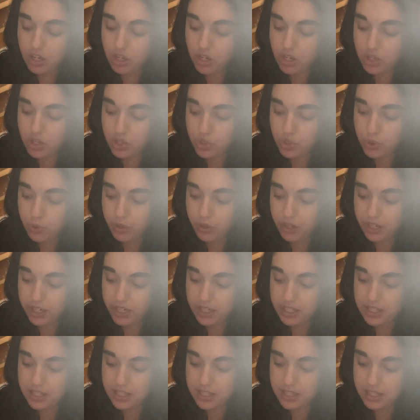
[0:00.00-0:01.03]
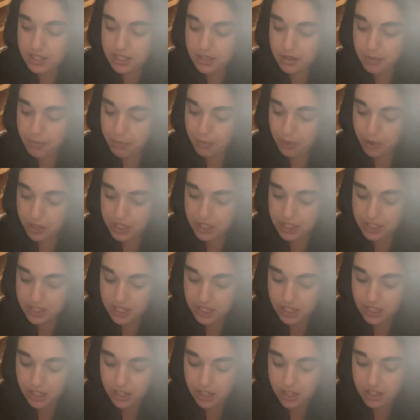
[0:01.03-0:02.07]
Sure, it's
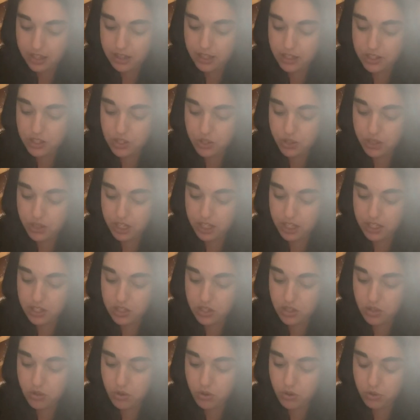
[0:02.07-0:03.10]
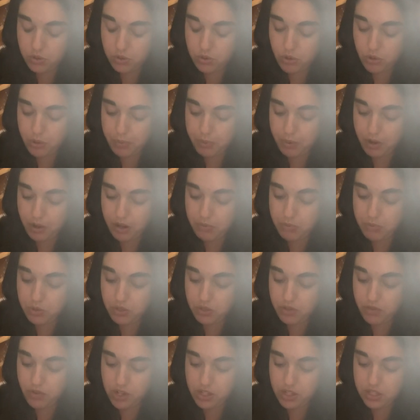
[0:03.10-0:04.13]
disappointing that you can't go to a prime
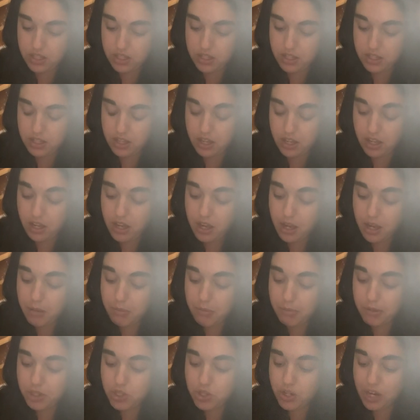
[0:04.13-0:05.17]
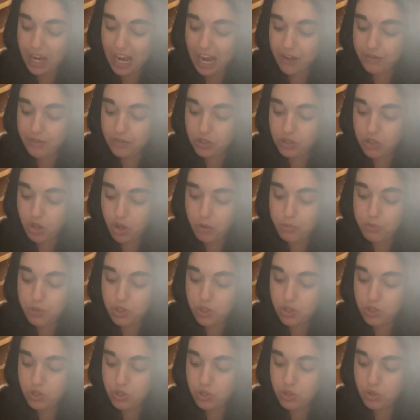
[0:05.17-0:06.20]
university, but you have the
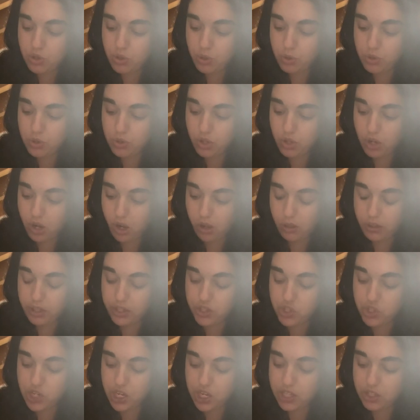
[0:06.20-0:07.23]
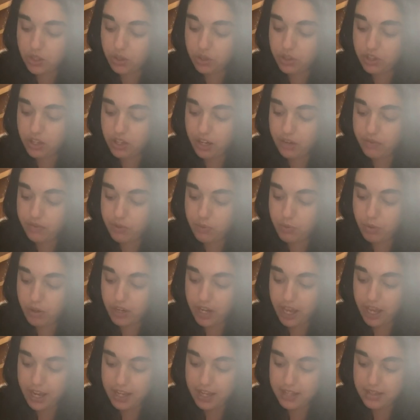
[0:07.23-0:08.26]
option to go to college and not everyone
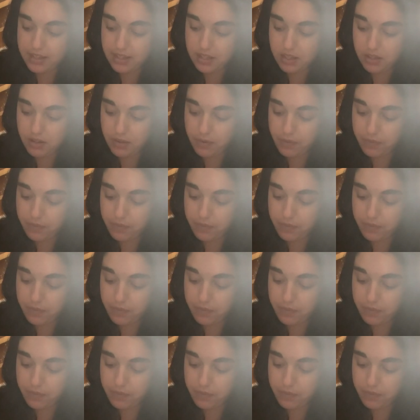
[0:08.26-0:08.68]
has it.